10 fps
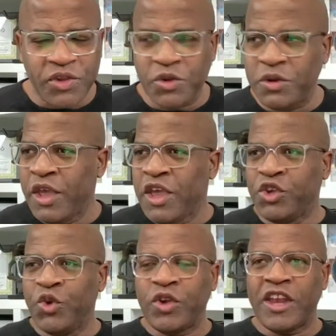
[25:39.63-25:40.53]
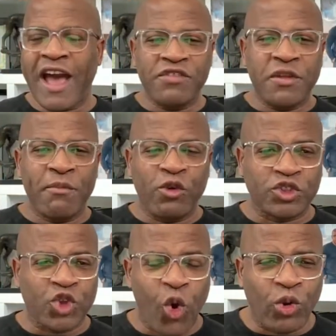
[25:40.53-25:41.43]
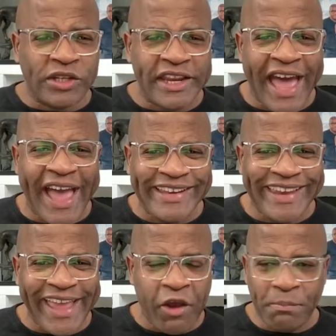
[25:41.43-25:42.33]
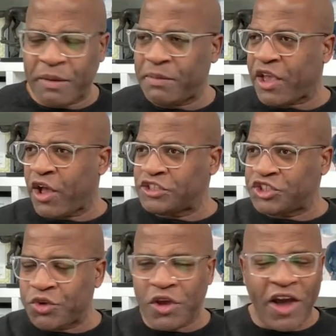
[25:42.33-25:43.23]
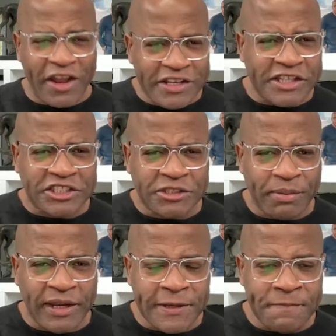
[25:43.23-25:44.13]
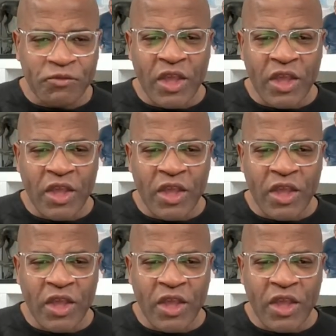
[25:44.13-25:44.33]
You could have the most golden idea, but because you're undisciplined,